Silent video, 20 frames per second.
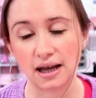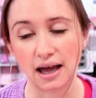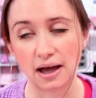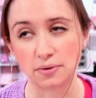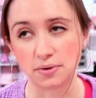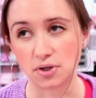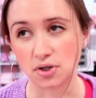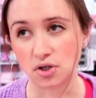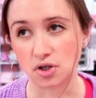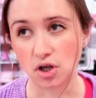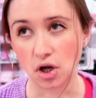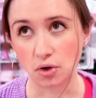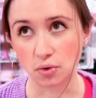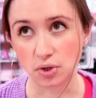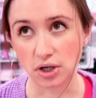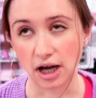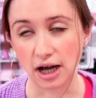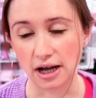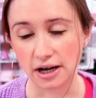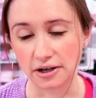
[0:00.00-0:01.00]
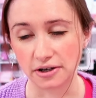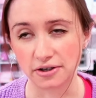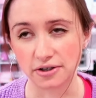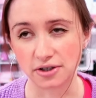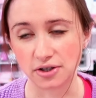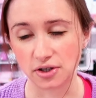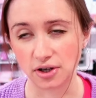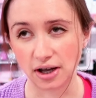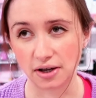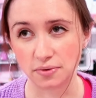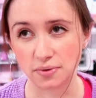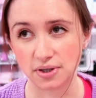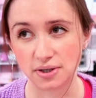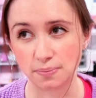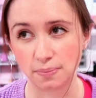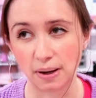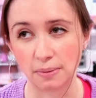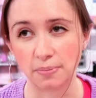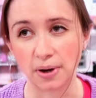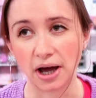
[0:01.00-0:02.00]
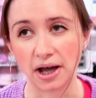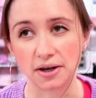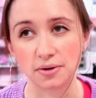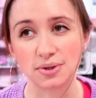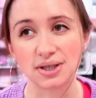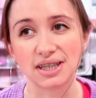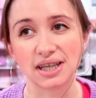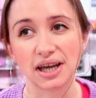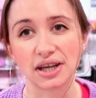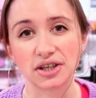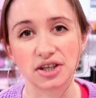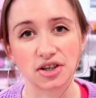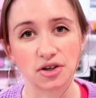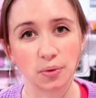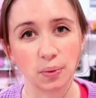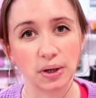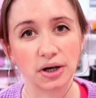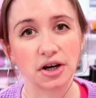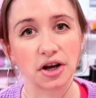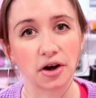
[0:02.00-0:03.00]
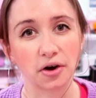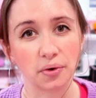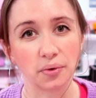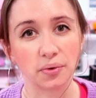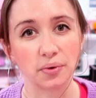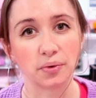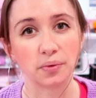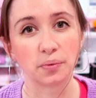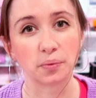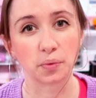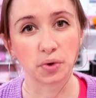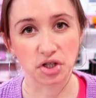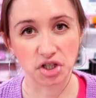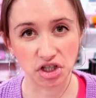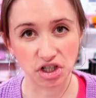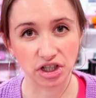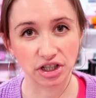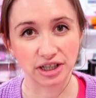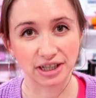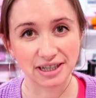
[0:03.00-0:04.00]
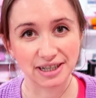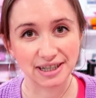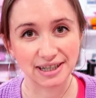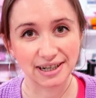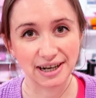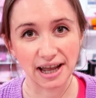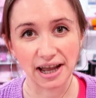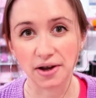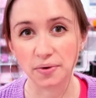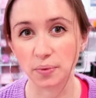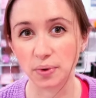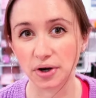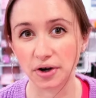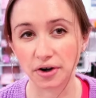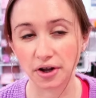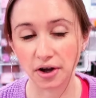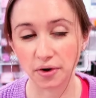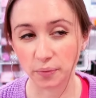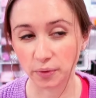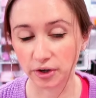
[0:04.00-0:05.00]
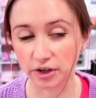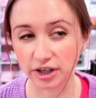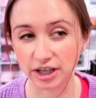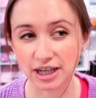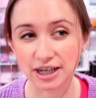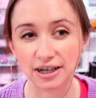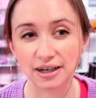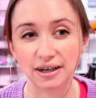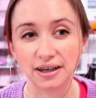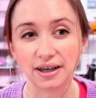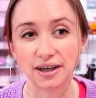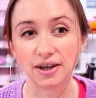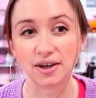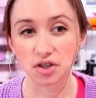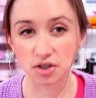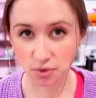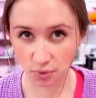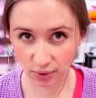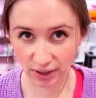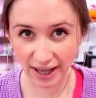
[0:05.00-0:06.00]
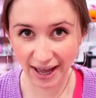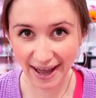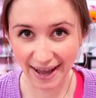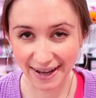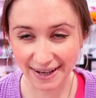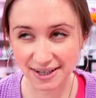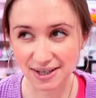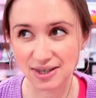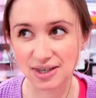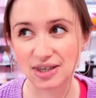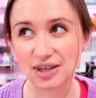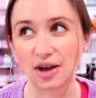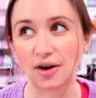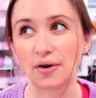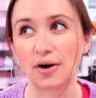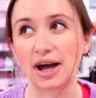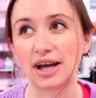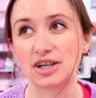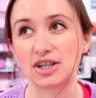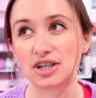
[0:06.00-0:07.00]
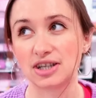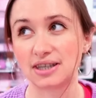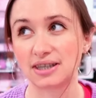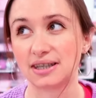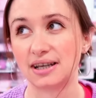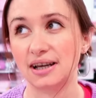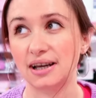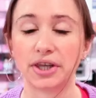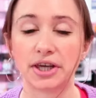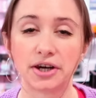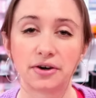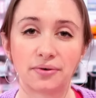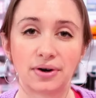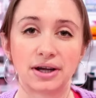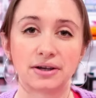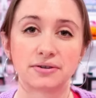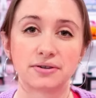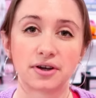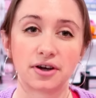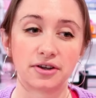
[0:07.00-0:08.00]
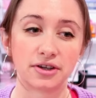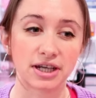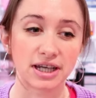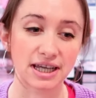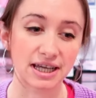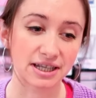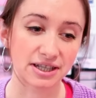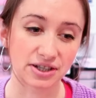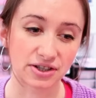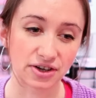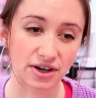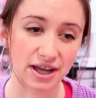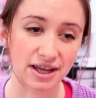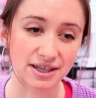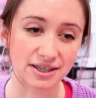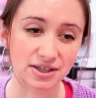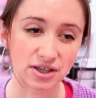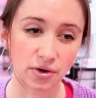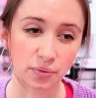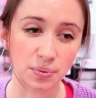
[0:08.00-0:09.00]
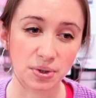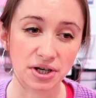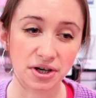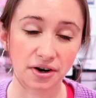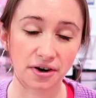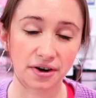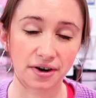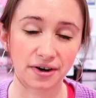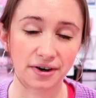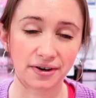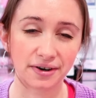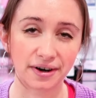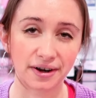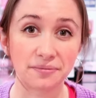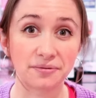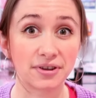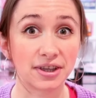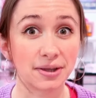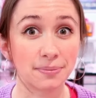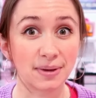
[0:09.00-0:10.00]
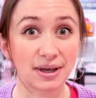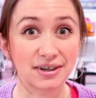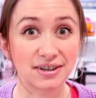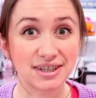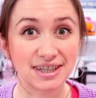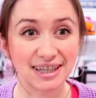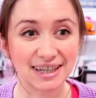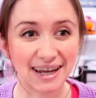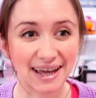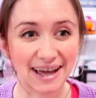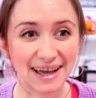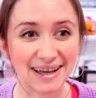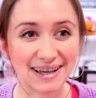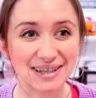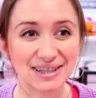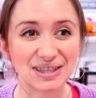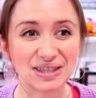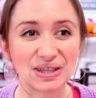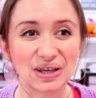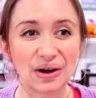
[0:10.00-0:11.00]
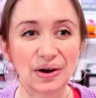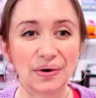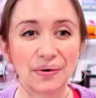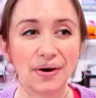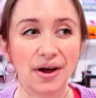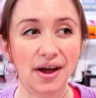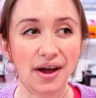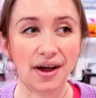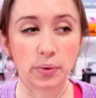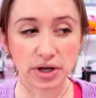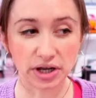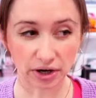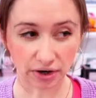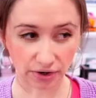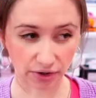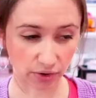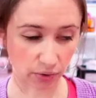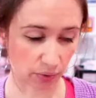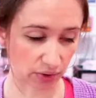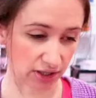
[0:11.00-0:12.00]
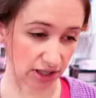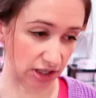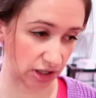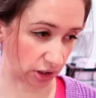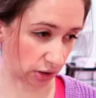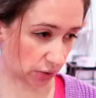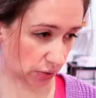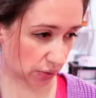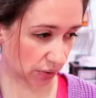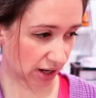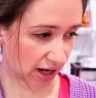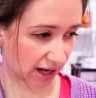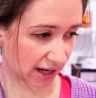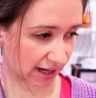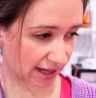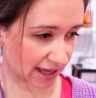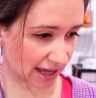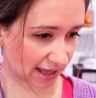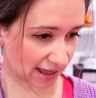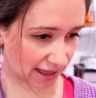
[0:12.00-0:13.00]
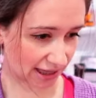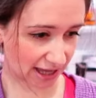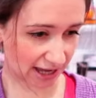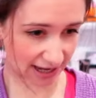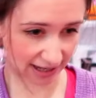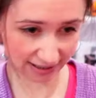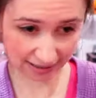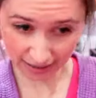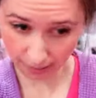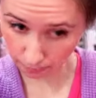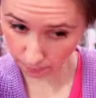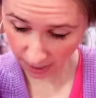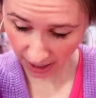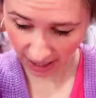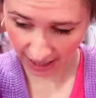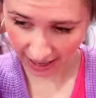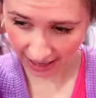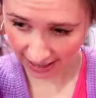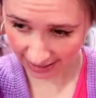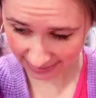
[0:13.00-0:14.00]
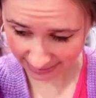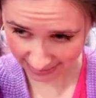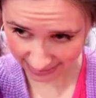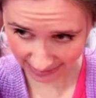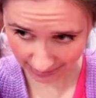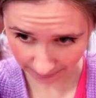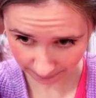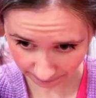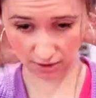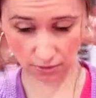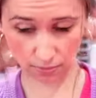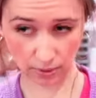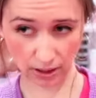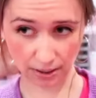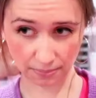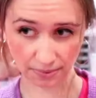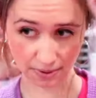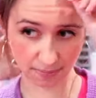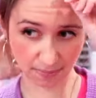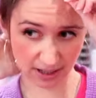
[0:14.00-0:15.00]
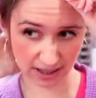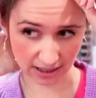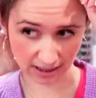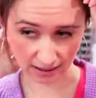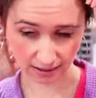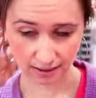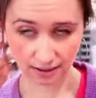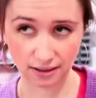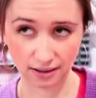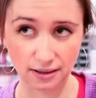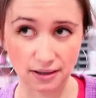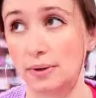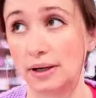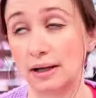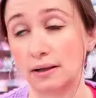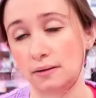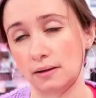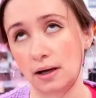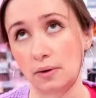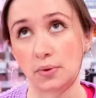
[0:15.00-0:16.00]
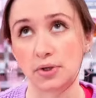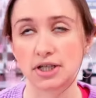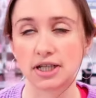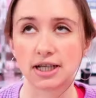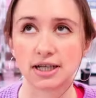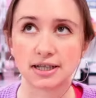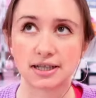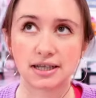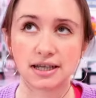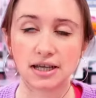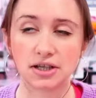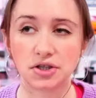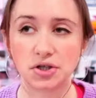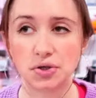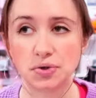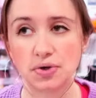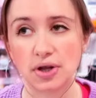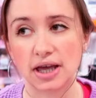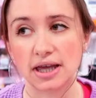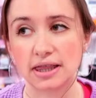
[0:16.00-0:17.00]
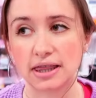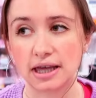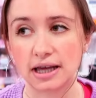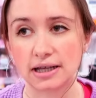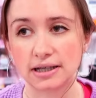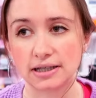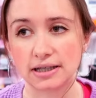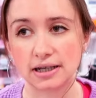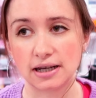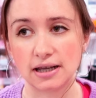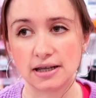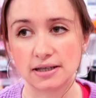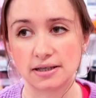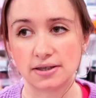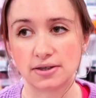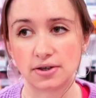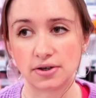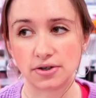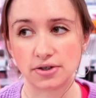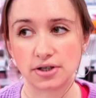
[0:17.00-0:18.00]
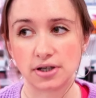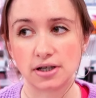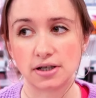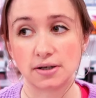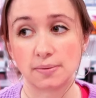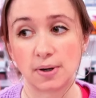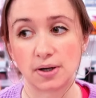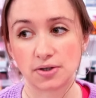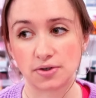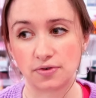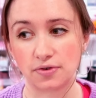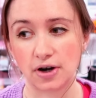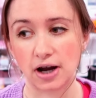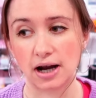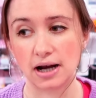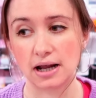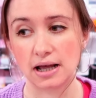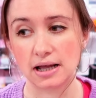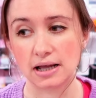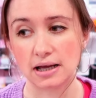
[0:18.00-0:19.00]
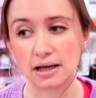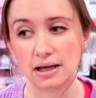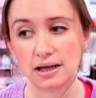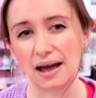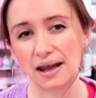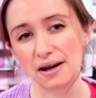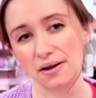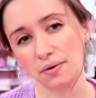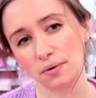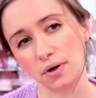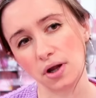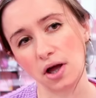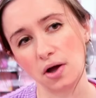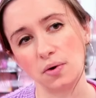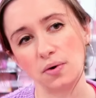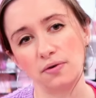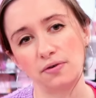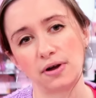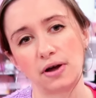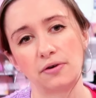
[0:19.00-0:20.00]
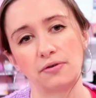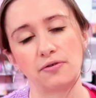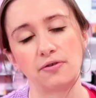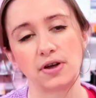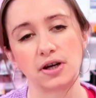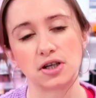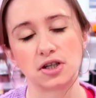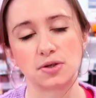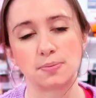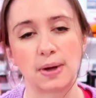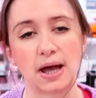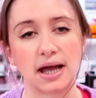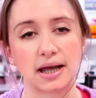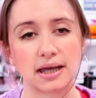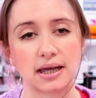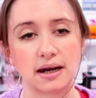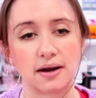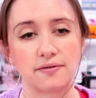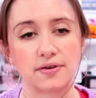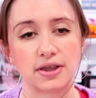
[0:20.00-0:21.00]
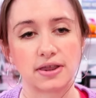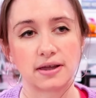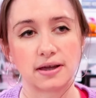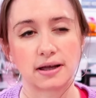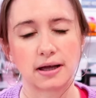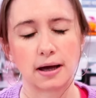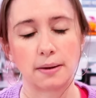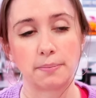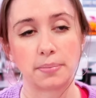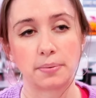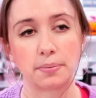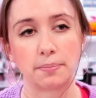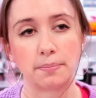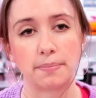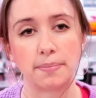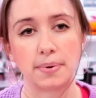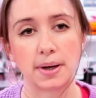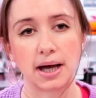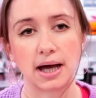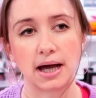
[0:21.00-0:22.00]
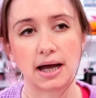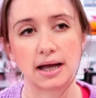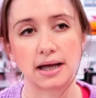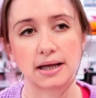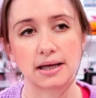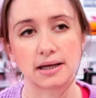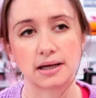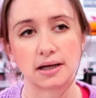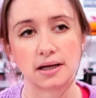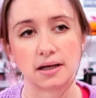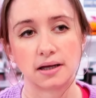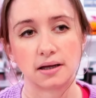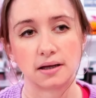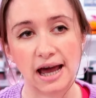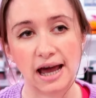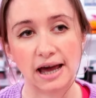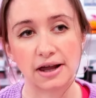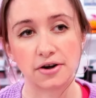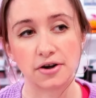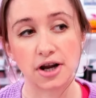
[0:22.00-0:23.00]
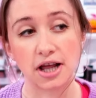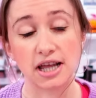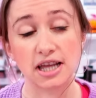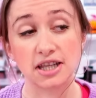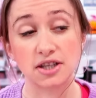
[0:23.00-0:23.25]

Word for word: I was so tired. So I was, my body was like, you know what? No, we're chilling today. We are not working, just relax. So I just laid around all day yesterday. So we are, I'm feeling better today. So we are going to get things packed. It'll probably be a, well, I was gonna say a two day thing. Today's Thursday, tomorrow's Friday. I don't know if I'll finish packing everything up by Saturday.